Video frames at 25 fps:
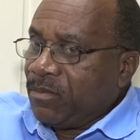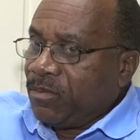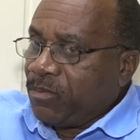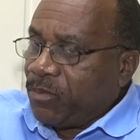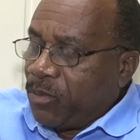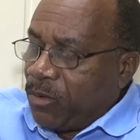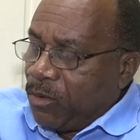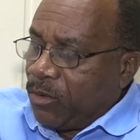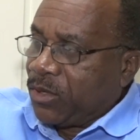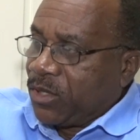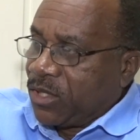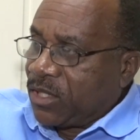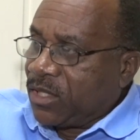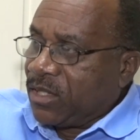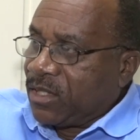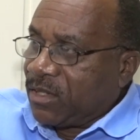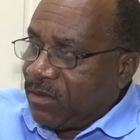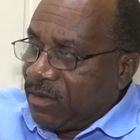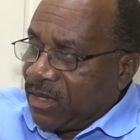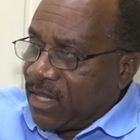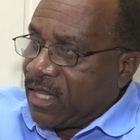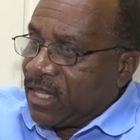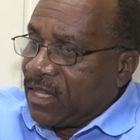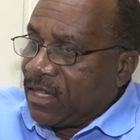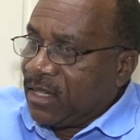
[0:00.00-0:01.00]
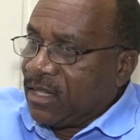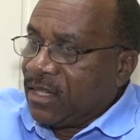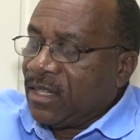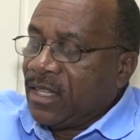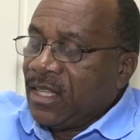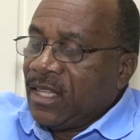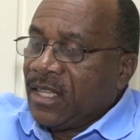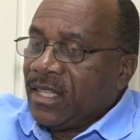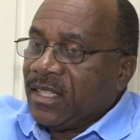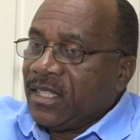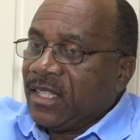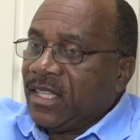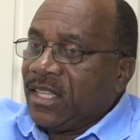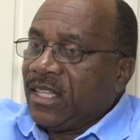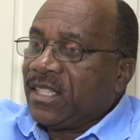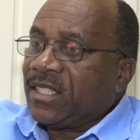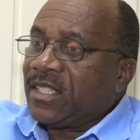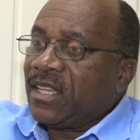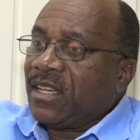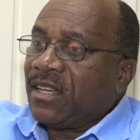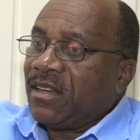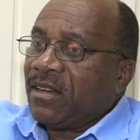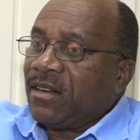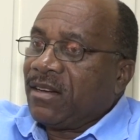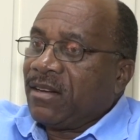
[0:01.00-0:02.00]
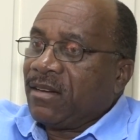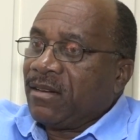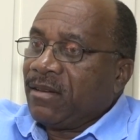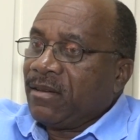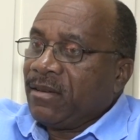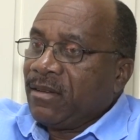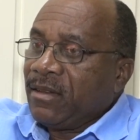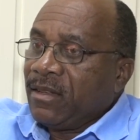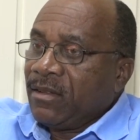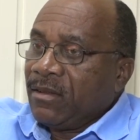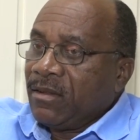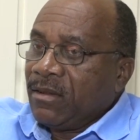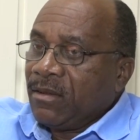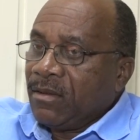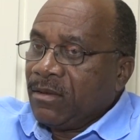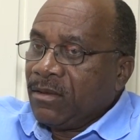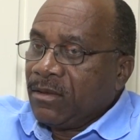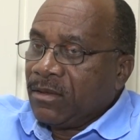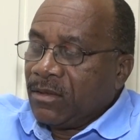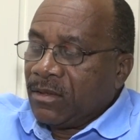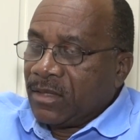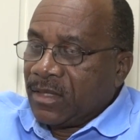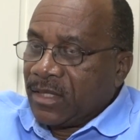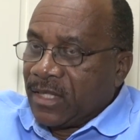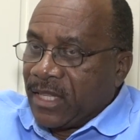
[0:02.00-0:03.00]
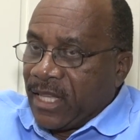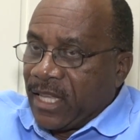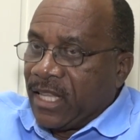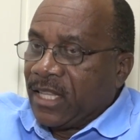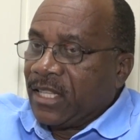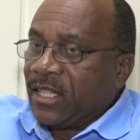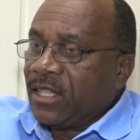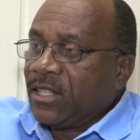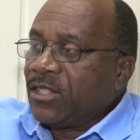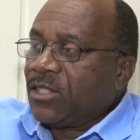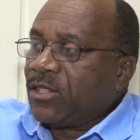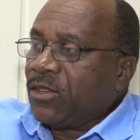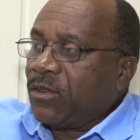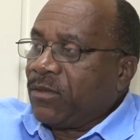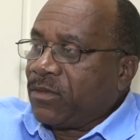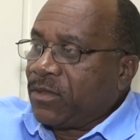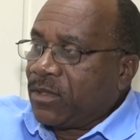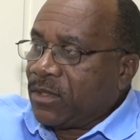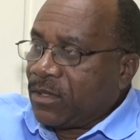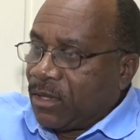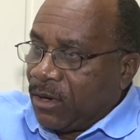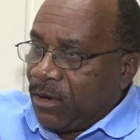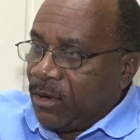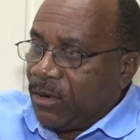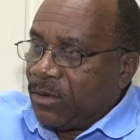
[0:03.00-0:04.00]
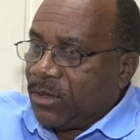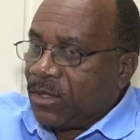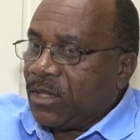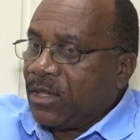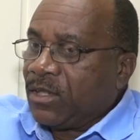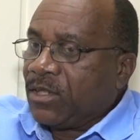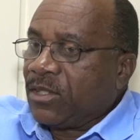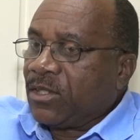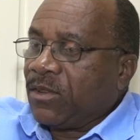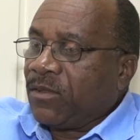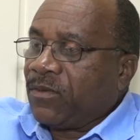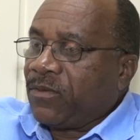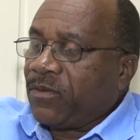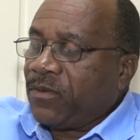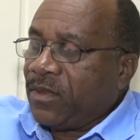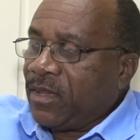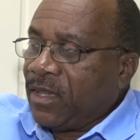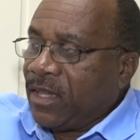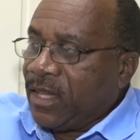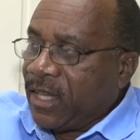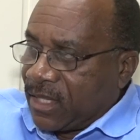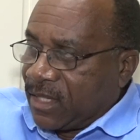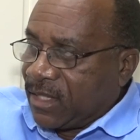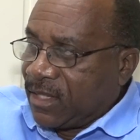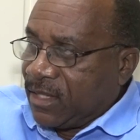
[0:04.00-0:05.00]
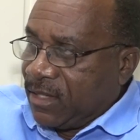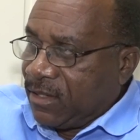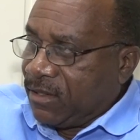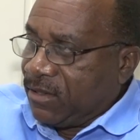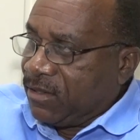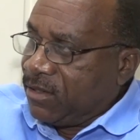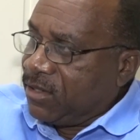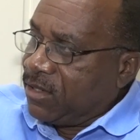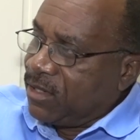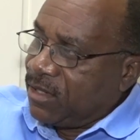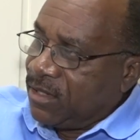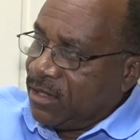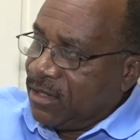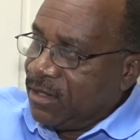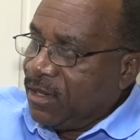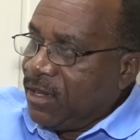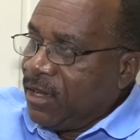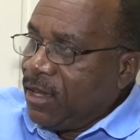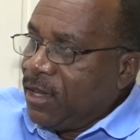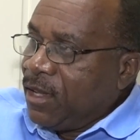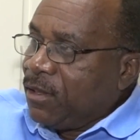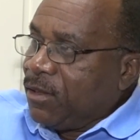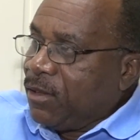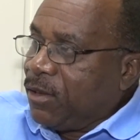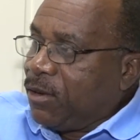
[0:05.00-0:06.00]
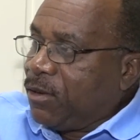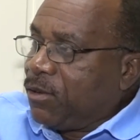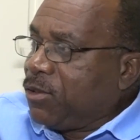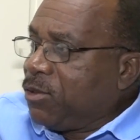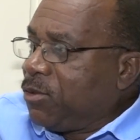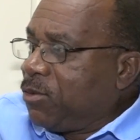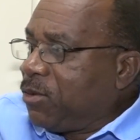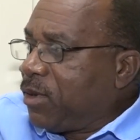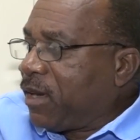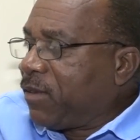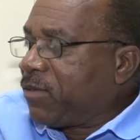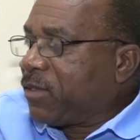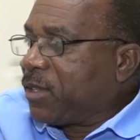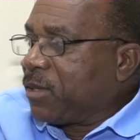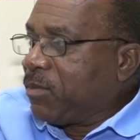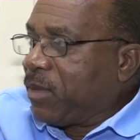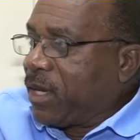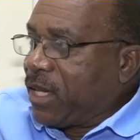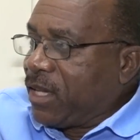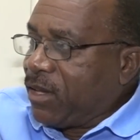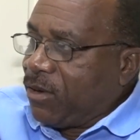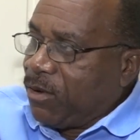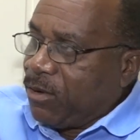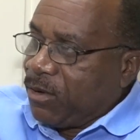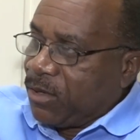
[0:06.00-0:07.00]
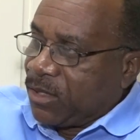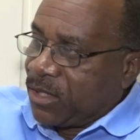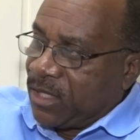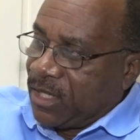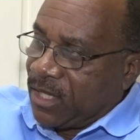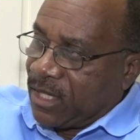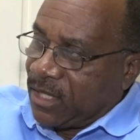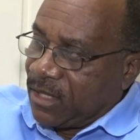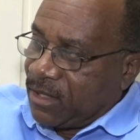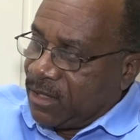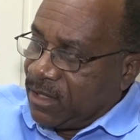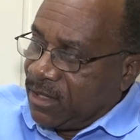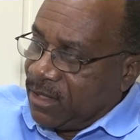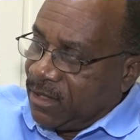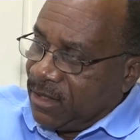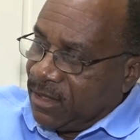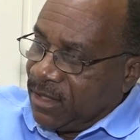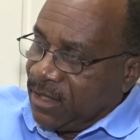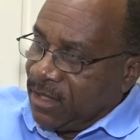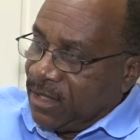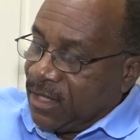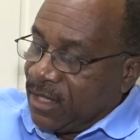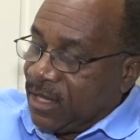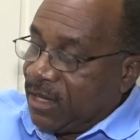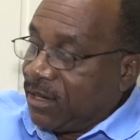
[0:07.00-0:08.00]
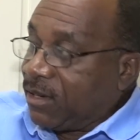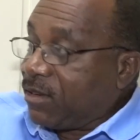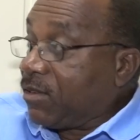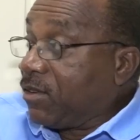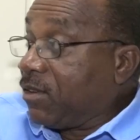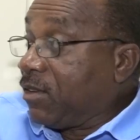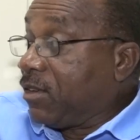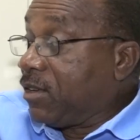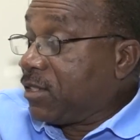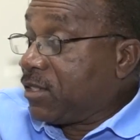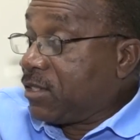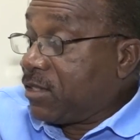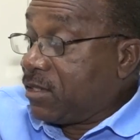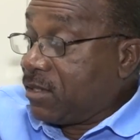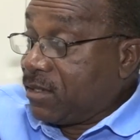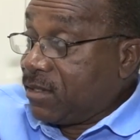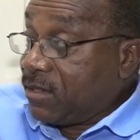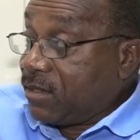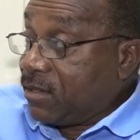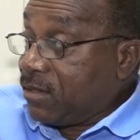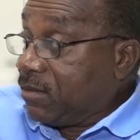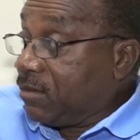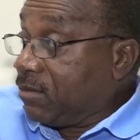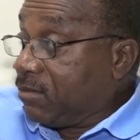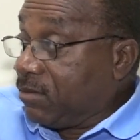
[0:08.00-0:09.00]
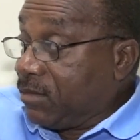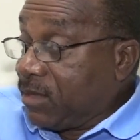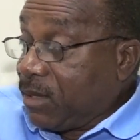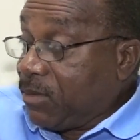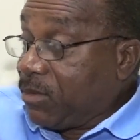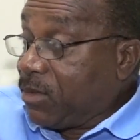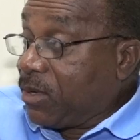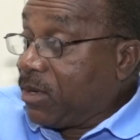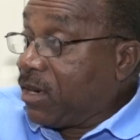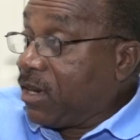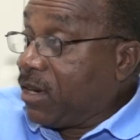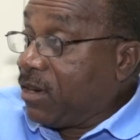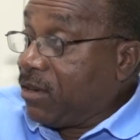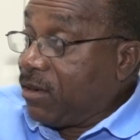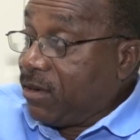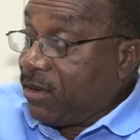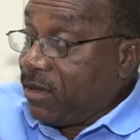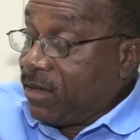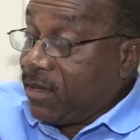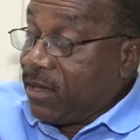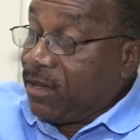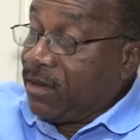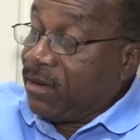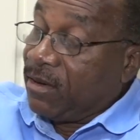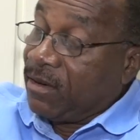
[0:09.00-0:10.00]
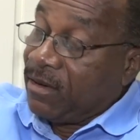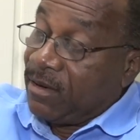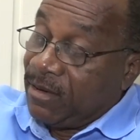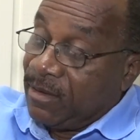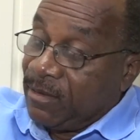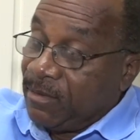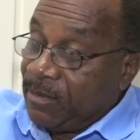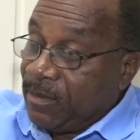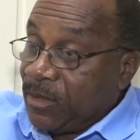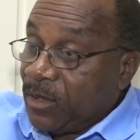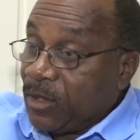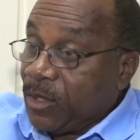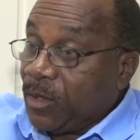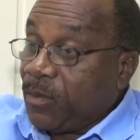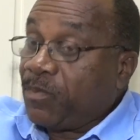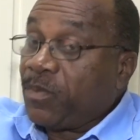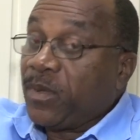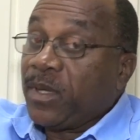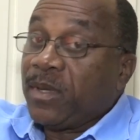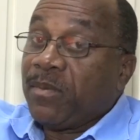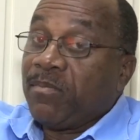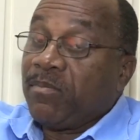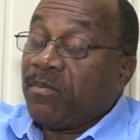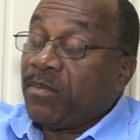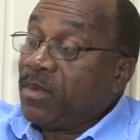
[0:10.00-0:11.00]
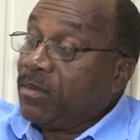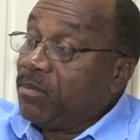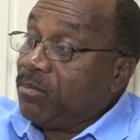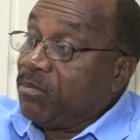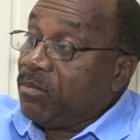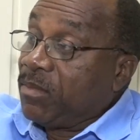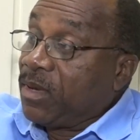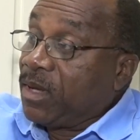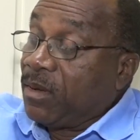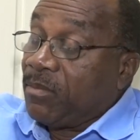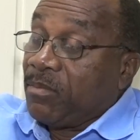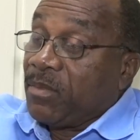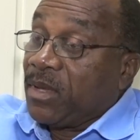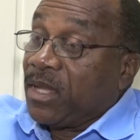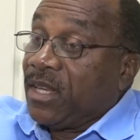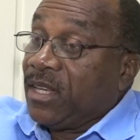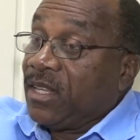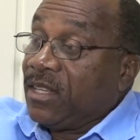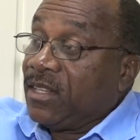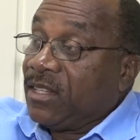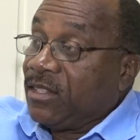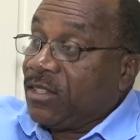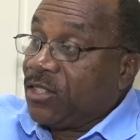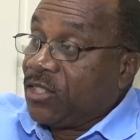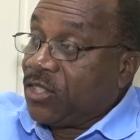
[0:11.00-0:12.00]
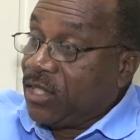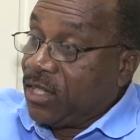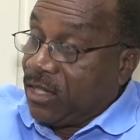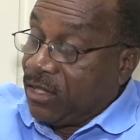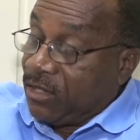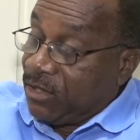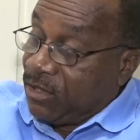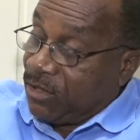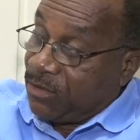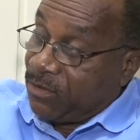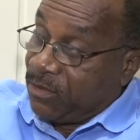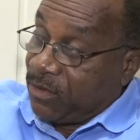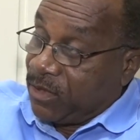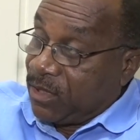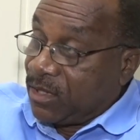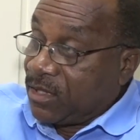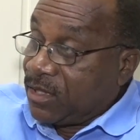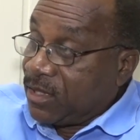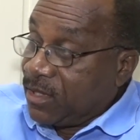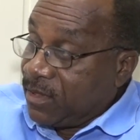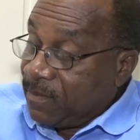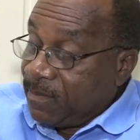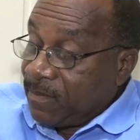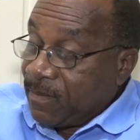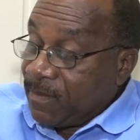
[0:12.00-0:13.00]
portions of land. These are tens of thousands of hectares. Now you have to buy a house lot across Demerara here. You pay $1 million and change for it.